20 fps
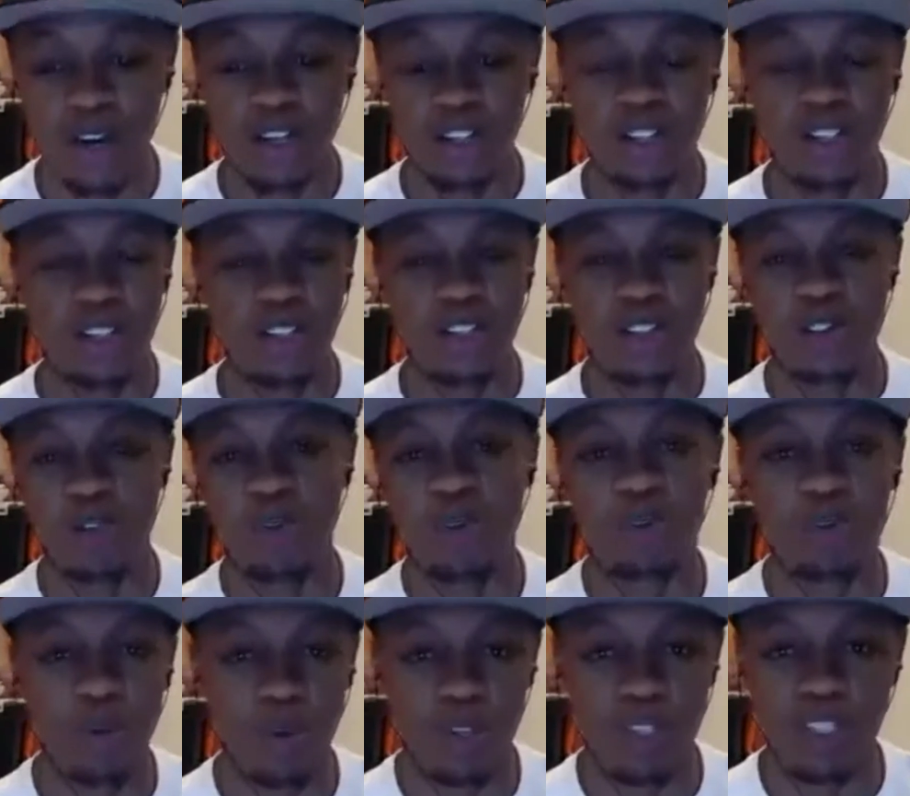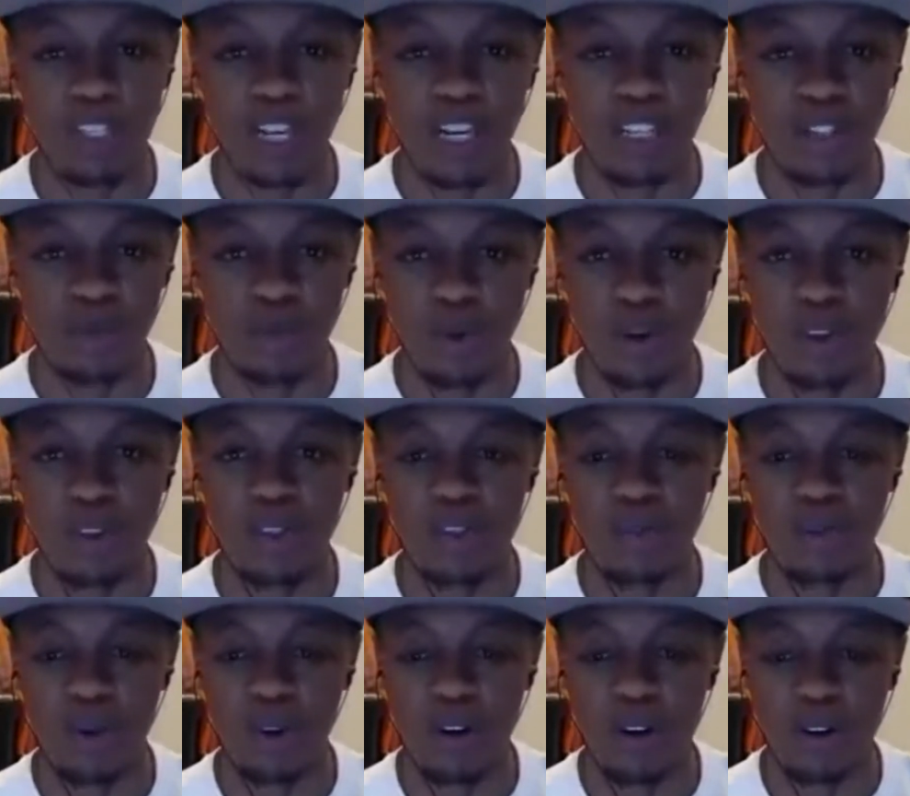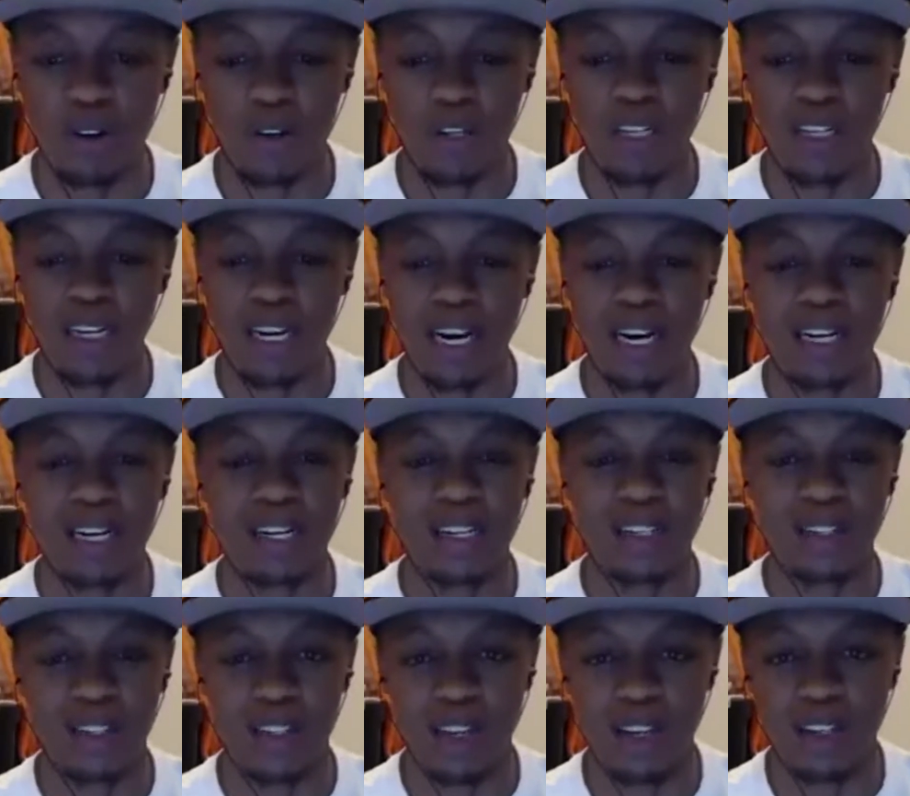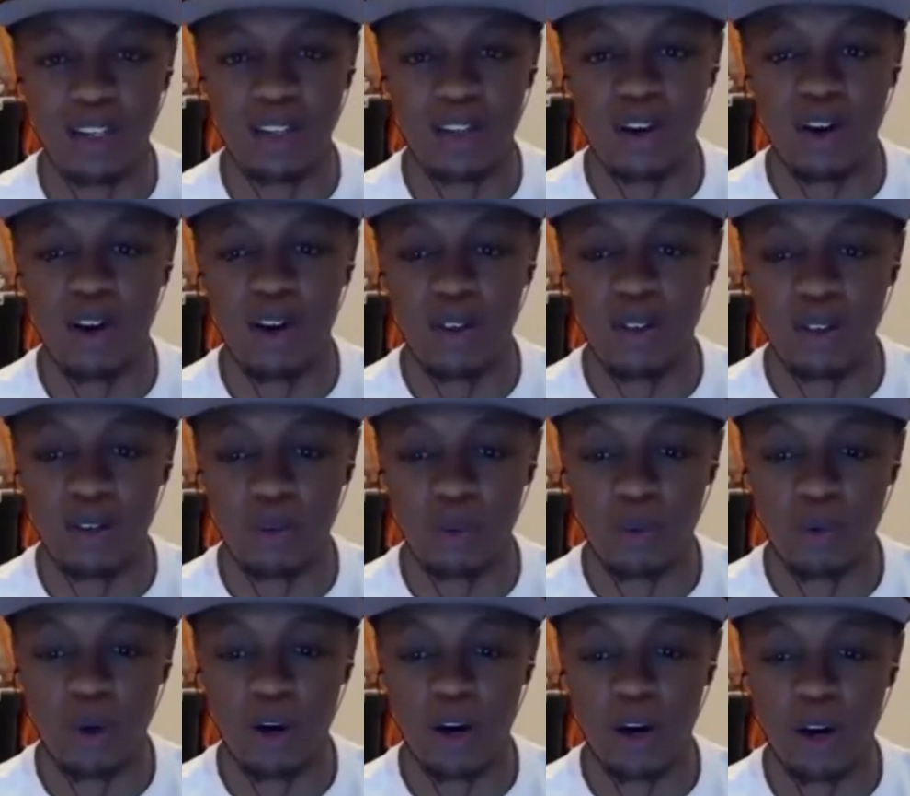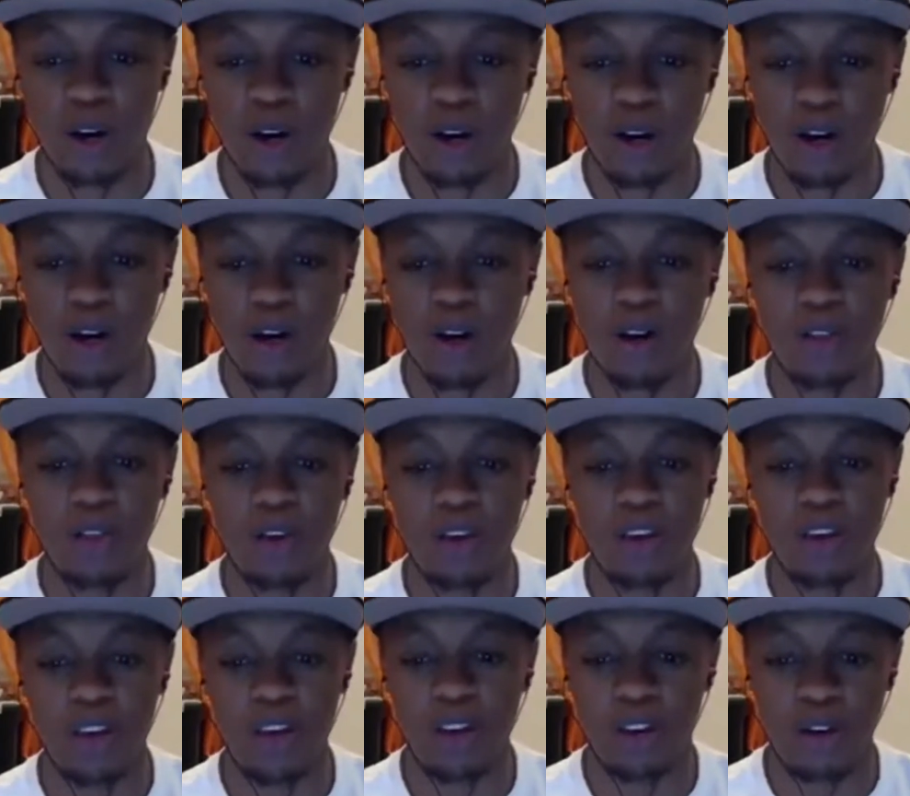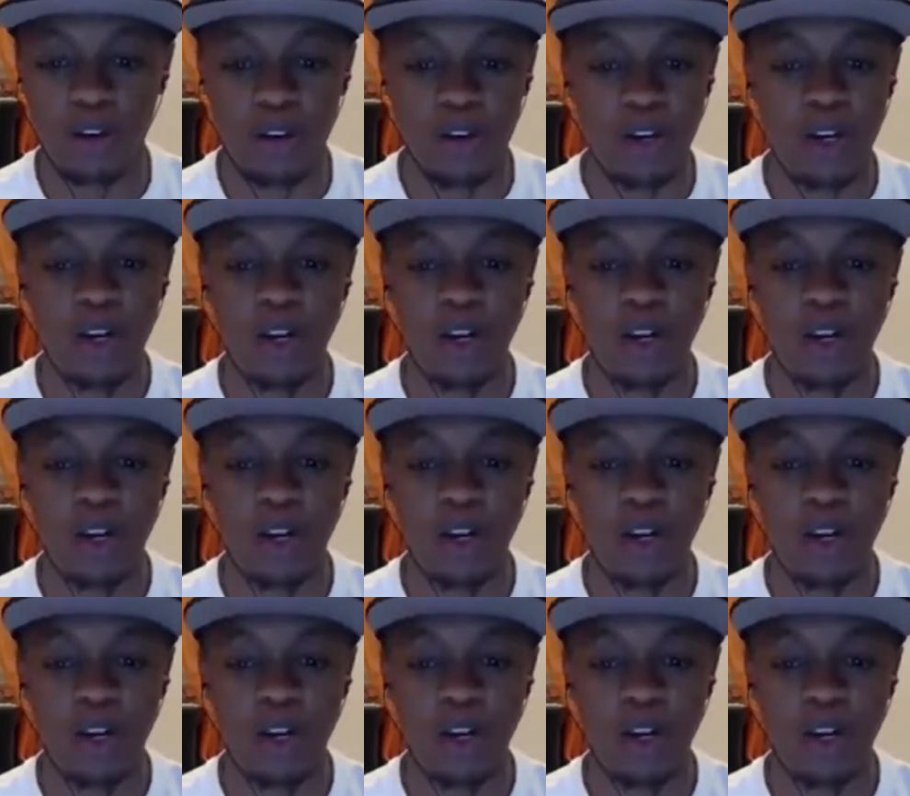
63 points last week, 396 on the year.